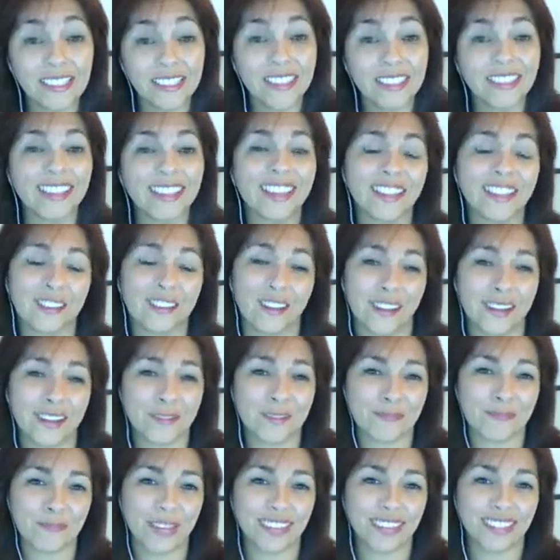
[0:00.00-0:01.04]
it cannot
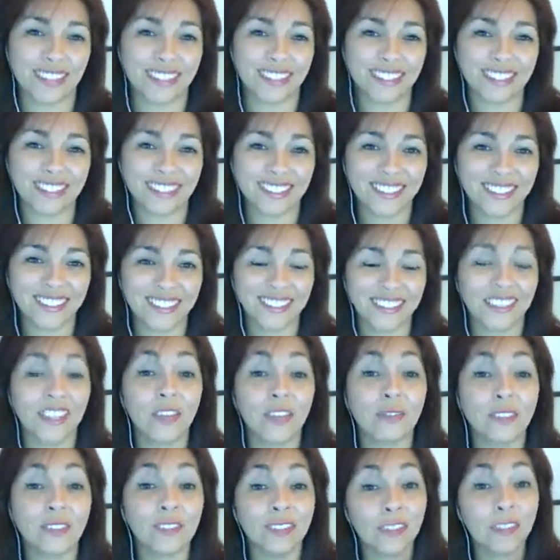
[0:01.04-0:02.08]
come back.
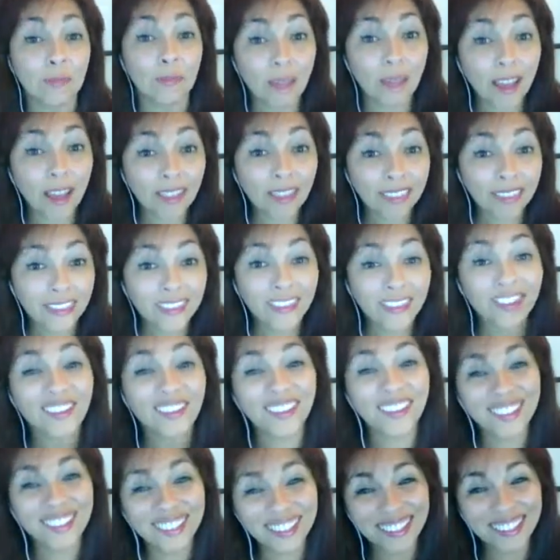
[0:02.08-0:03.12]
Even the mother
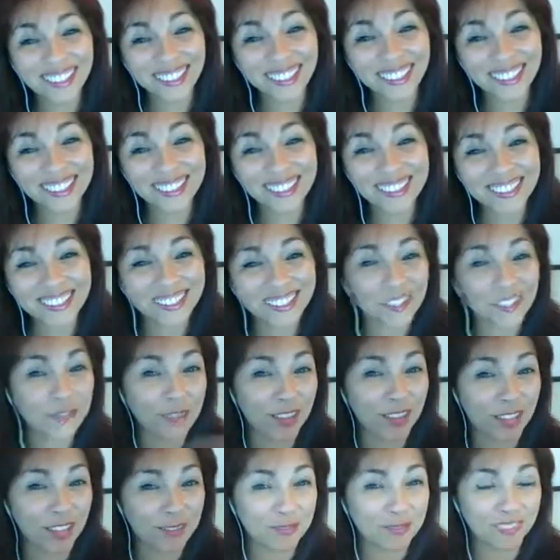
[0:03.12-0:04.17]
or the kids, the
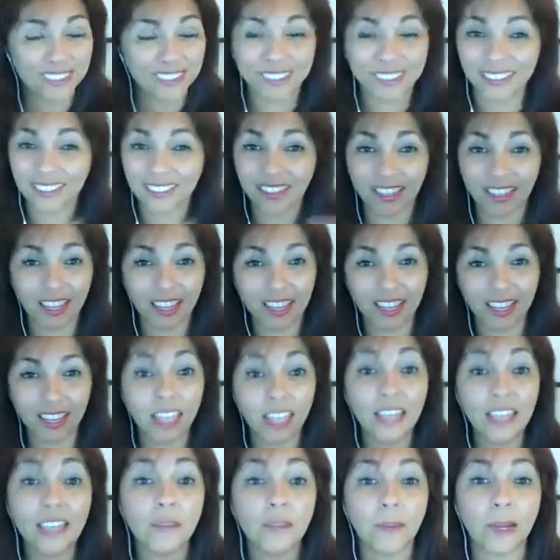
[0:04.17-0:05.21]
family, and
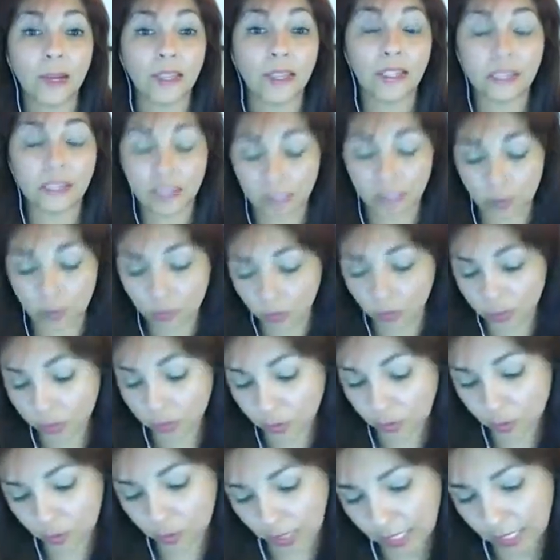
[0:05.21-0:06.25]
anybody. This
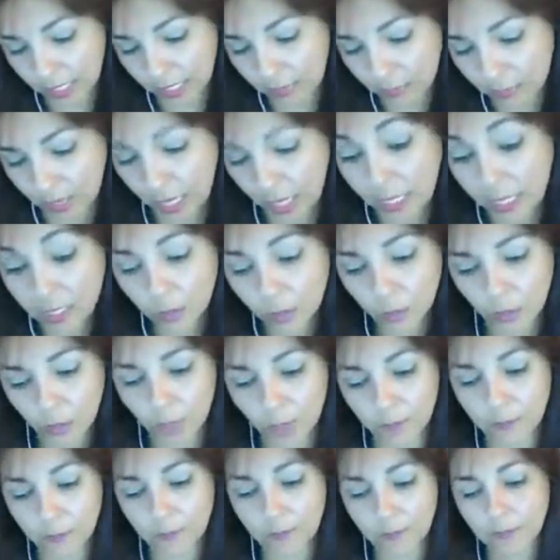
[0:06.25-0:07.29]
works to
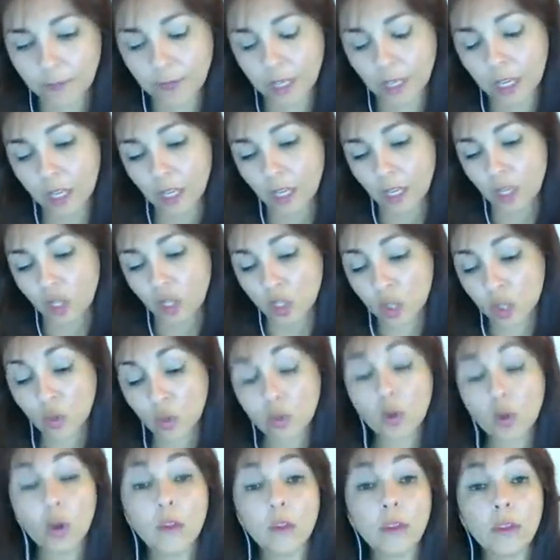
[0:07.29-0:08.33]
anyone.
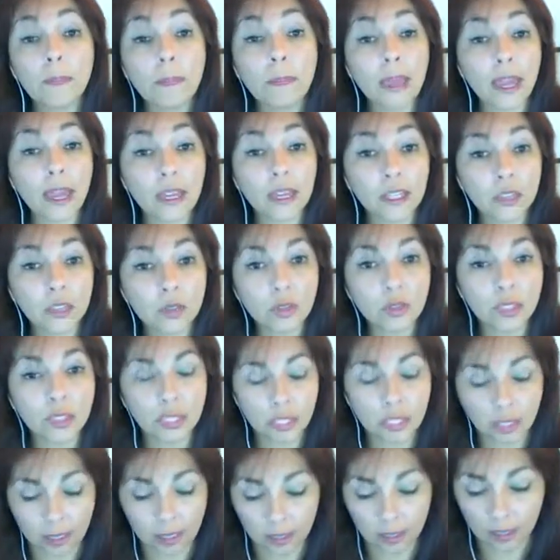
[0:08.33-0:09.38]
So going back to
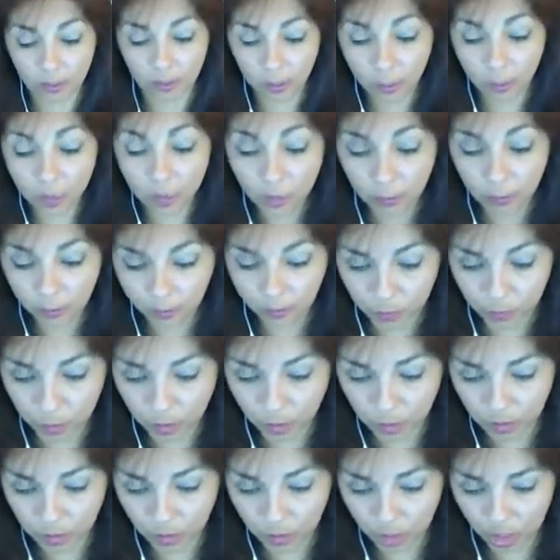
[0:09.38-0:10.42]

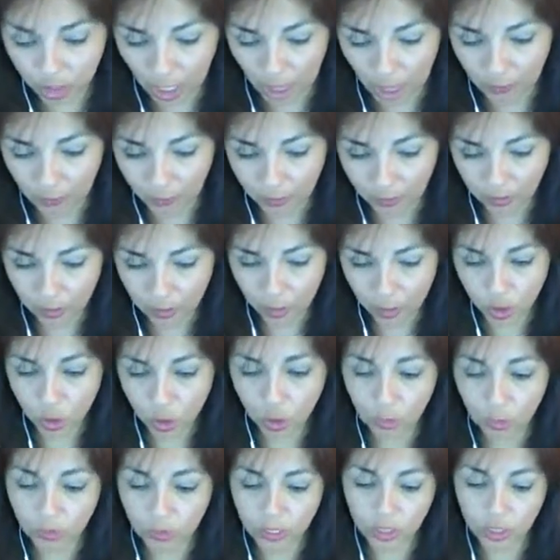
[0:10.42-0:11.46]
the chapter.
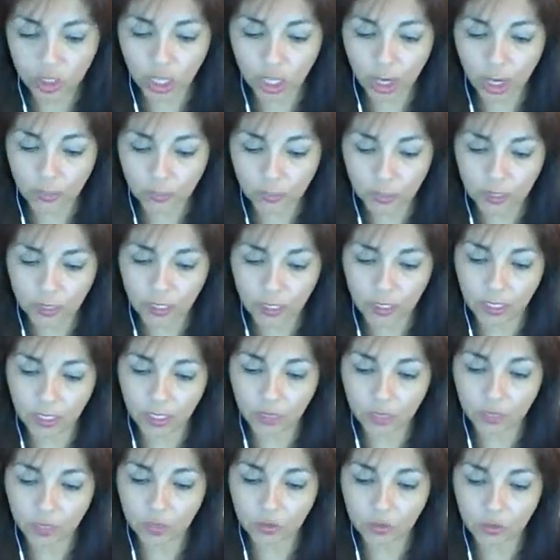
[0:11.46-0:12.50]
So the chapter
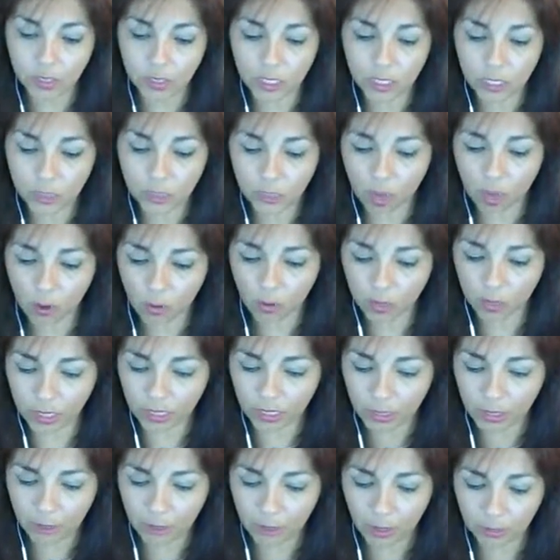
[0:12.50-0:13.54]
here is really
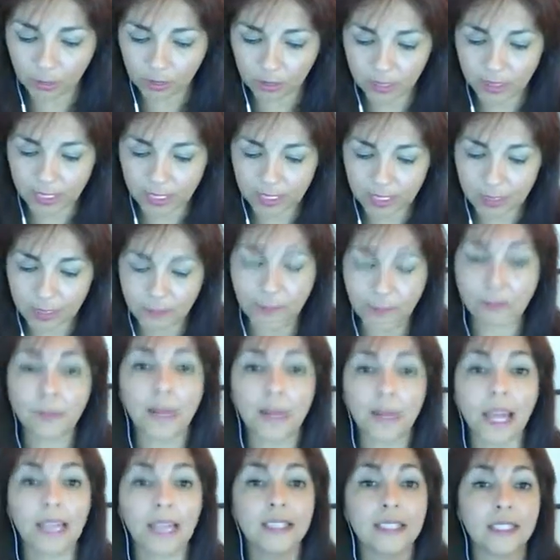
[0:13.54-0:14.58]
talking about this
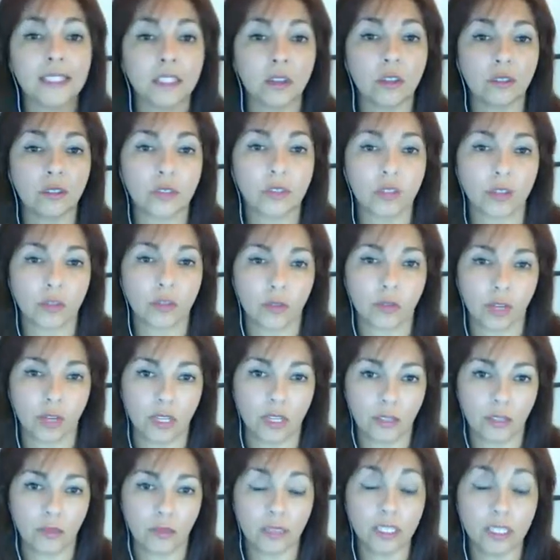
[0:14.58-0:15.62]
blessing of the
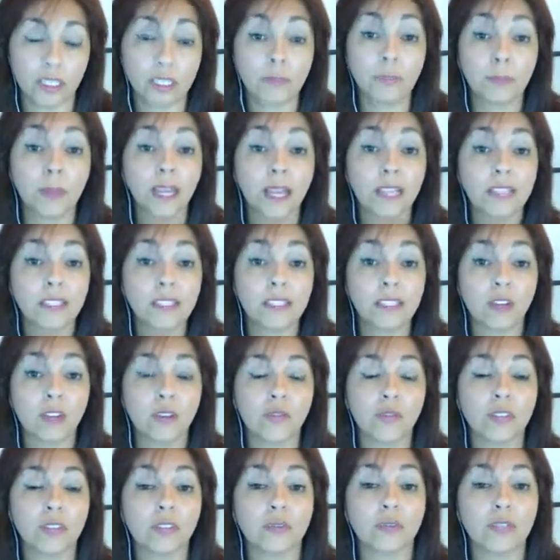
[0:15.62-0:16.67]
cradle, this blessing
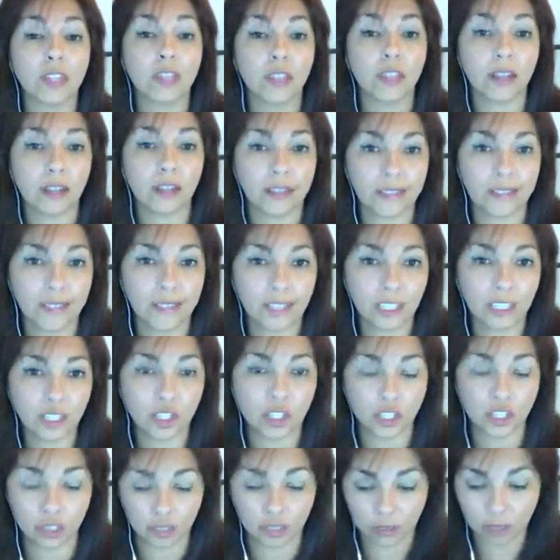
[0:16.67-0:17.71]
of the
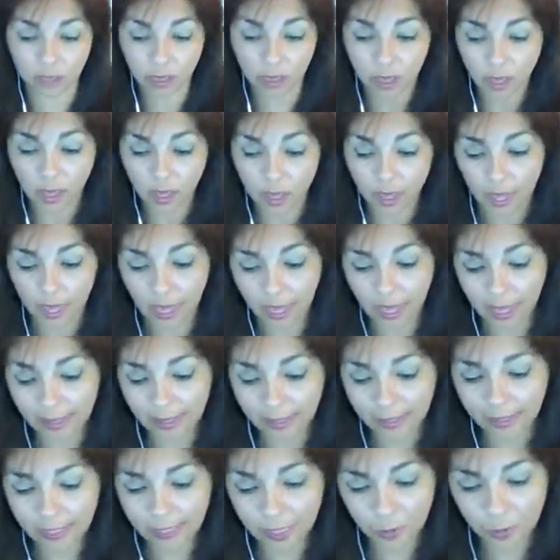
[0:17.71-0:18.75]
reincarnation.
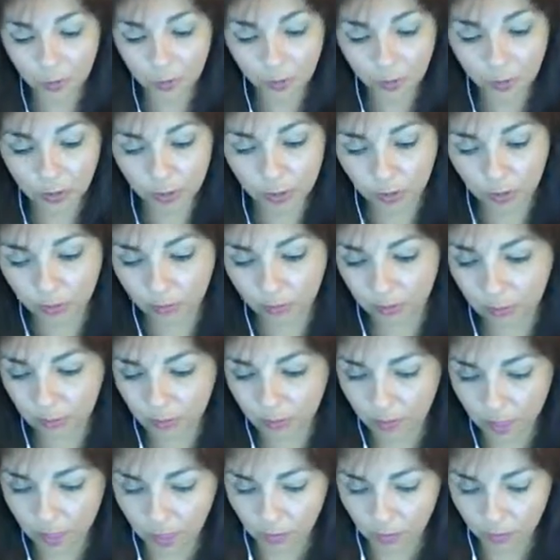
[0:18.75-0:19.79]
And the spirit of
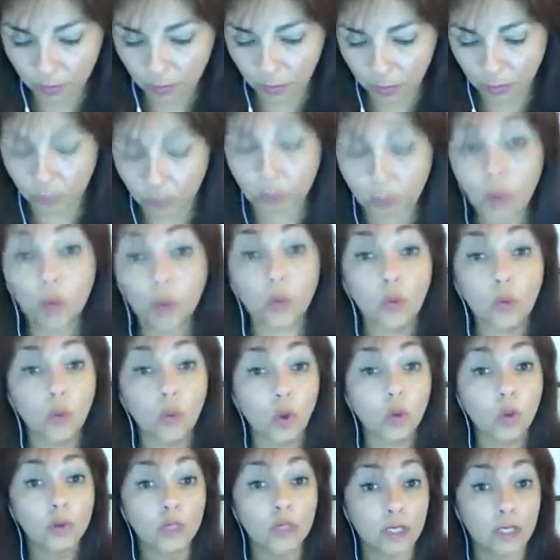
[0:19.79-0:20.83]
Emmanuel, who
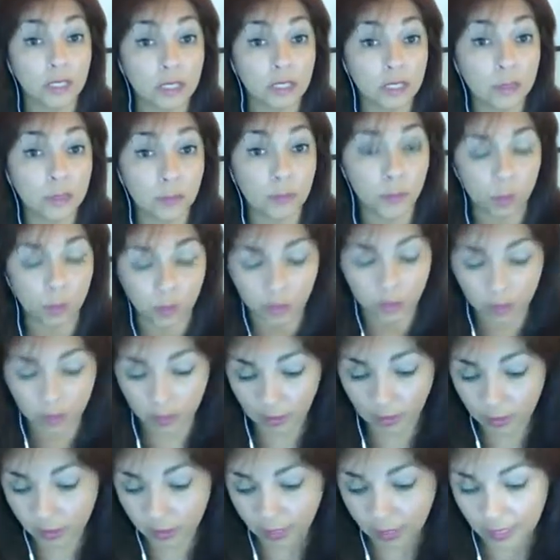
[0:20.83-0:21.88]
wrote this book,
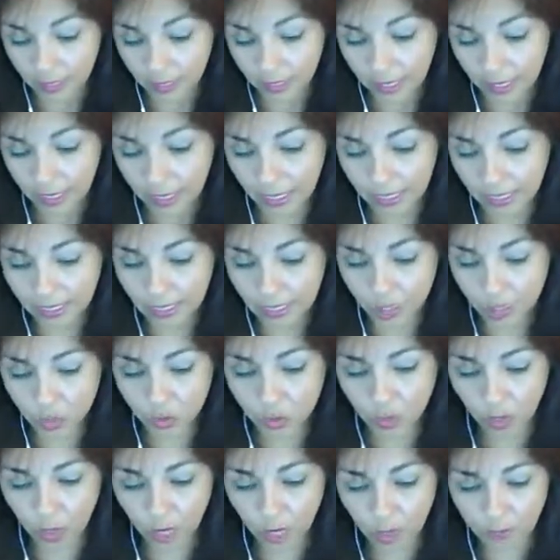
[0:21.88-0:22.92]
he
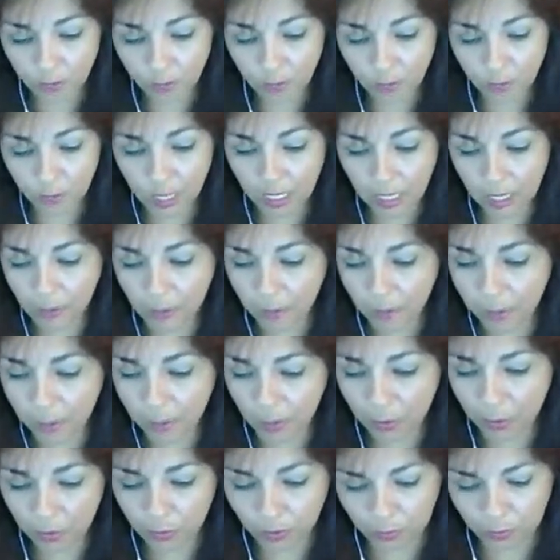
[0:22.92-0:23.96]
describes many
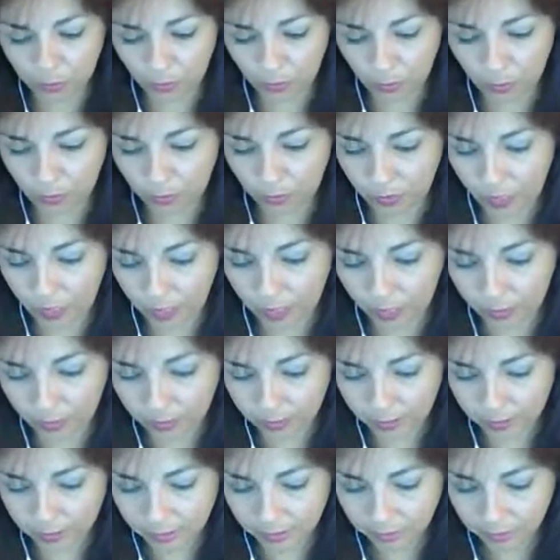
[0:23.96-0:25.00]
beautiful
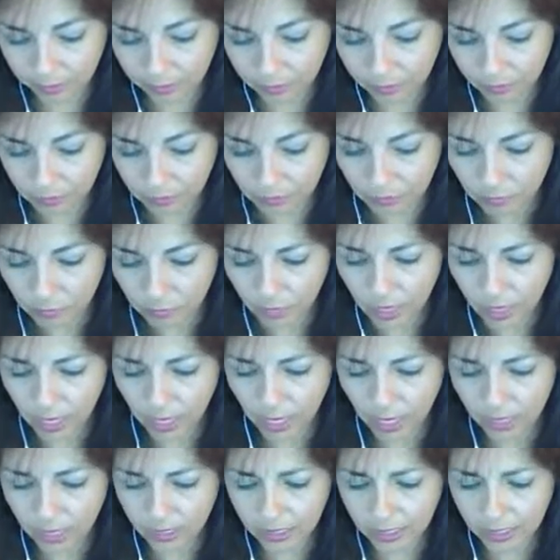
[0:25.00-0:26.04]
things.
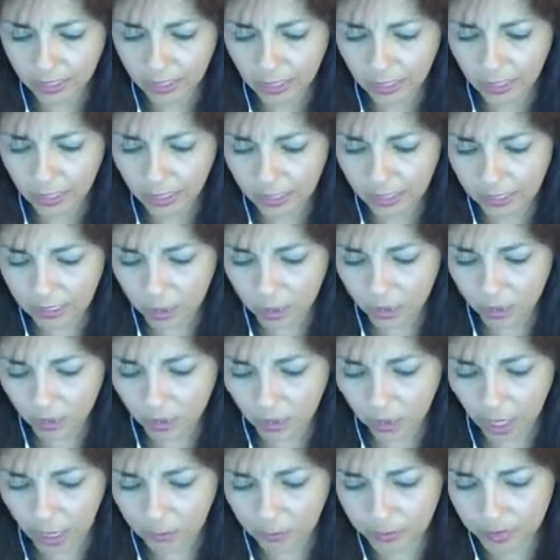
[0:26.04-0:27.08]
And he
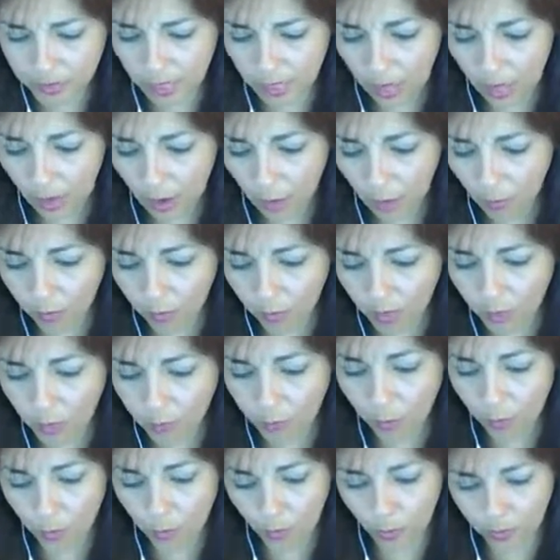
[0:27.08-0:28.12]
describes how
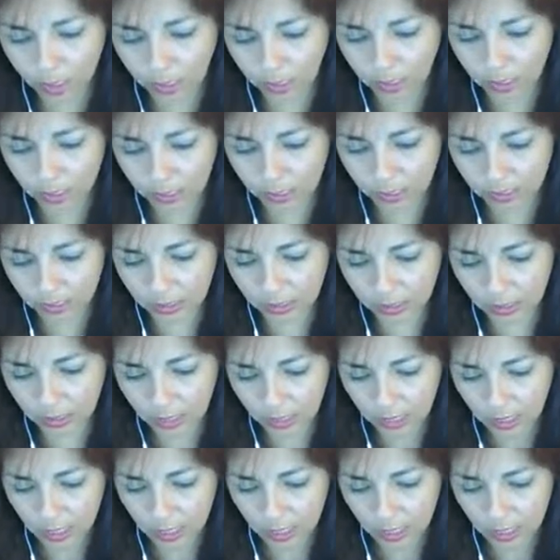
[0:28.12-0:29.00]
important,